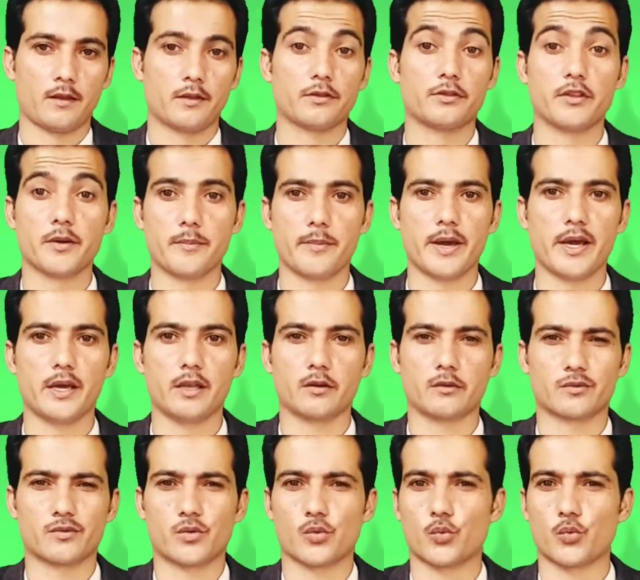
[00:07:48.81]
The
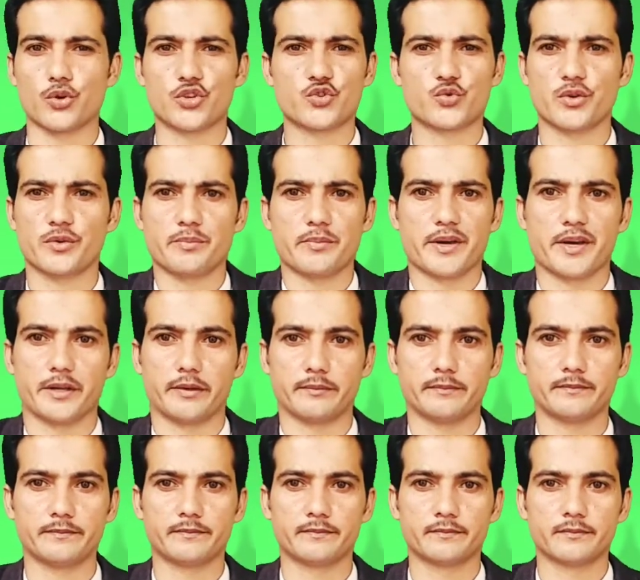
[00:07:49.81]
man, which one man?
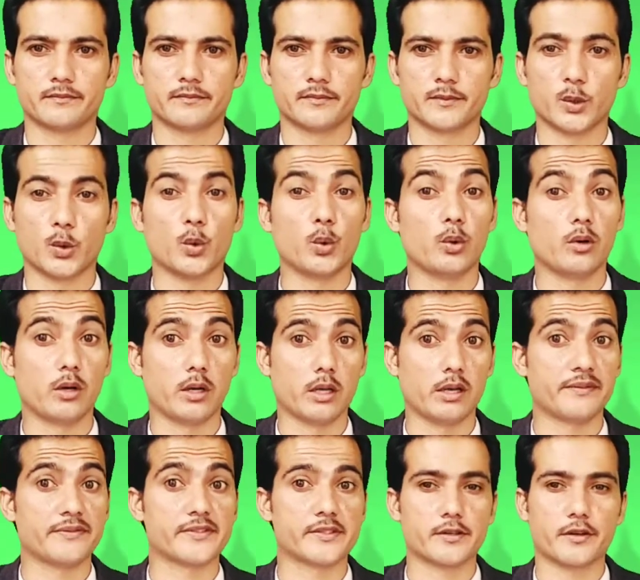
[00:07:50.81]
Who
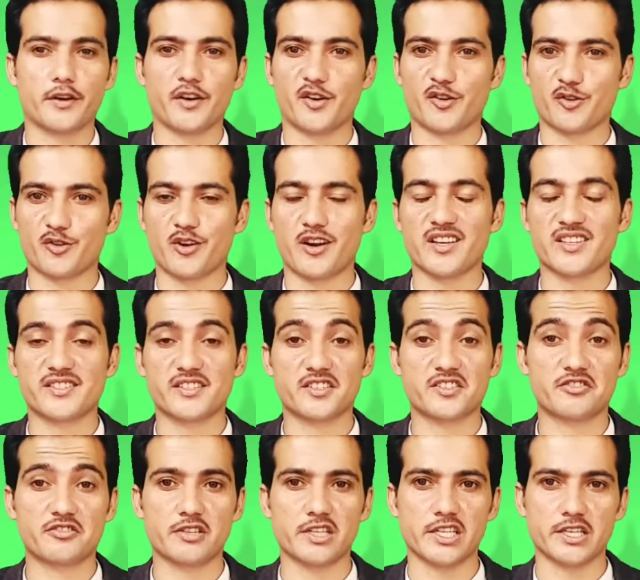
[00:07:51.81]
lives across the
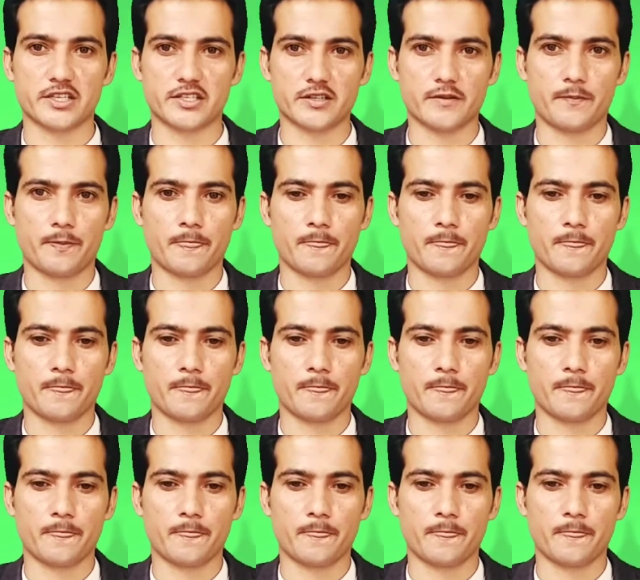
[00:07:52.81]
street.